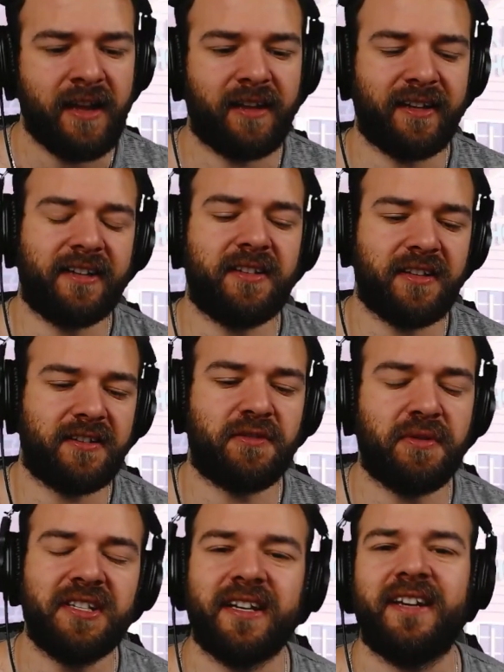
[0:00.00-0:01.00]
Link to the
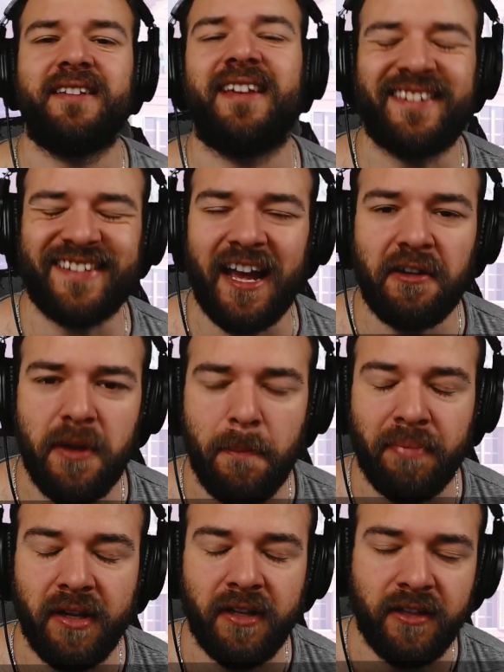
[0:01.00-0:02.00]
Twitch is down
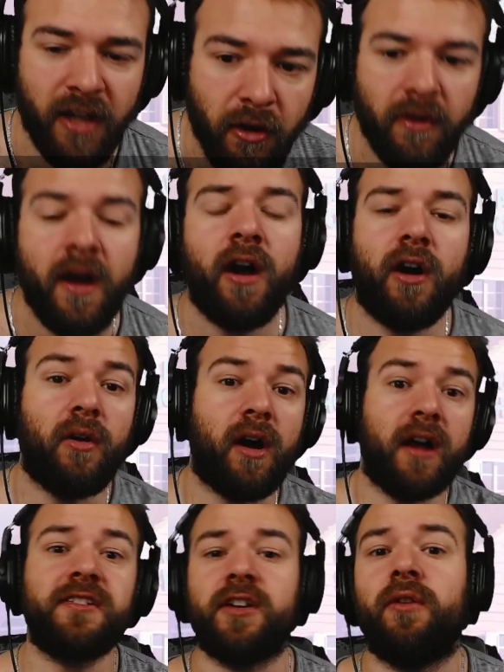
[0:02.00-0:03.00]
below. Oh,
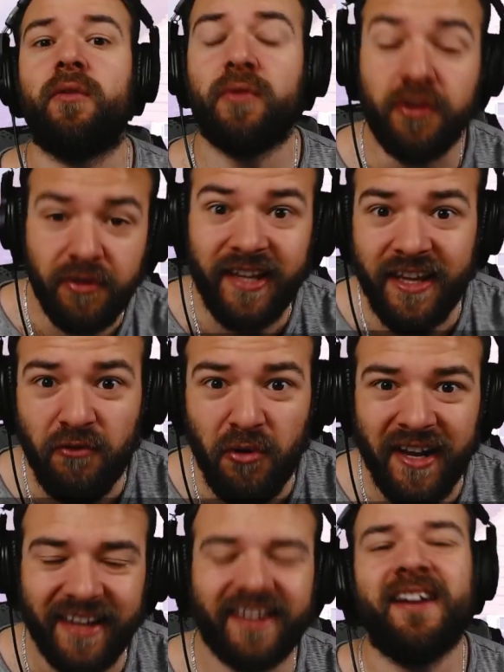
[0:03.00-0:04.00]
also, we're doing a
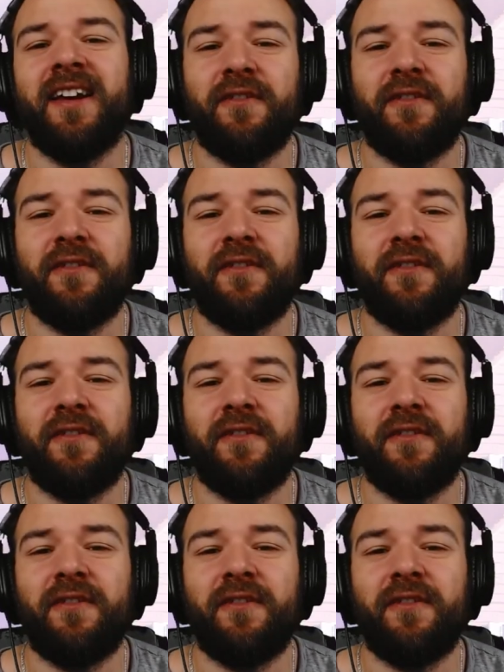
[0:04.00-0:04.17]
giveaway.